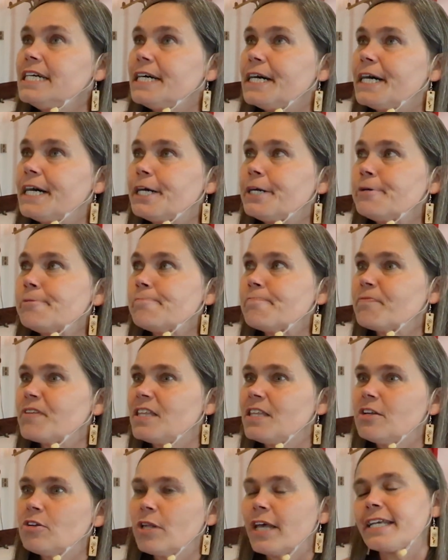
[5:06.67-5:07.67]

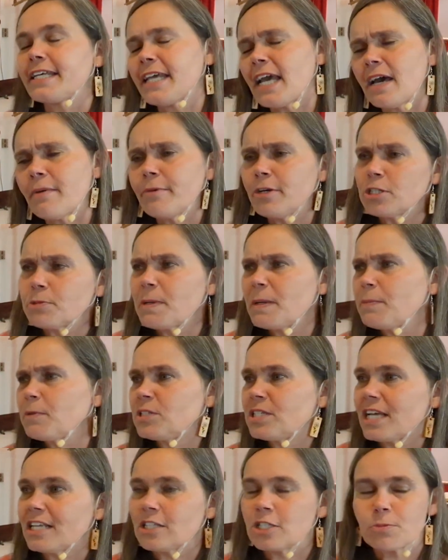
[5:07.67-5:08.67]
Then they're like, yeah, most people
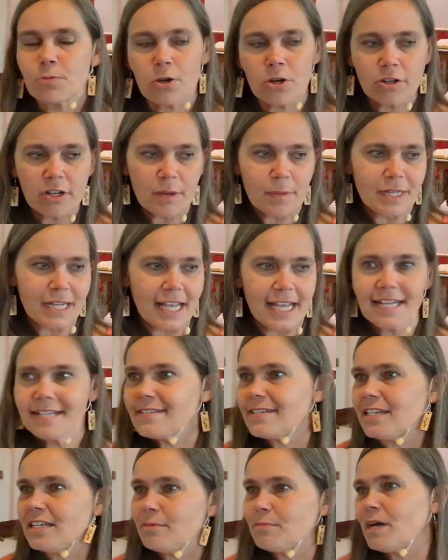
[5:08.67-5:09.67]
take this program in
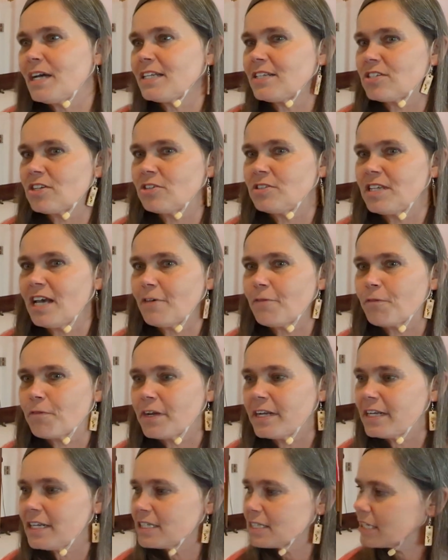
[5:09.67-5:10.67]
18 months, they're debt
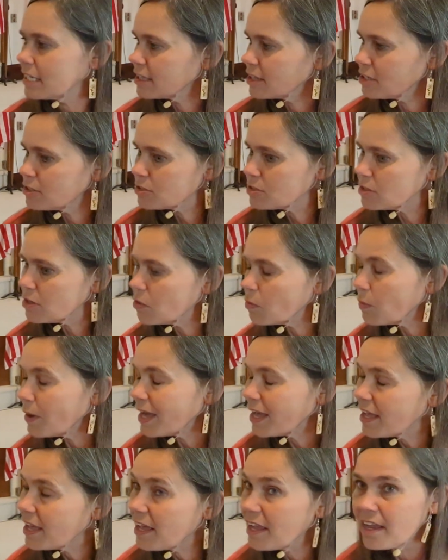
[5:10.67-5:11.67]
free. And I was like, there's no
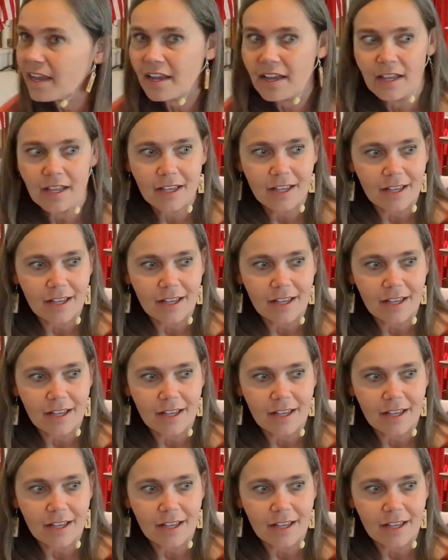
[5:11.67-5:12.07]
way.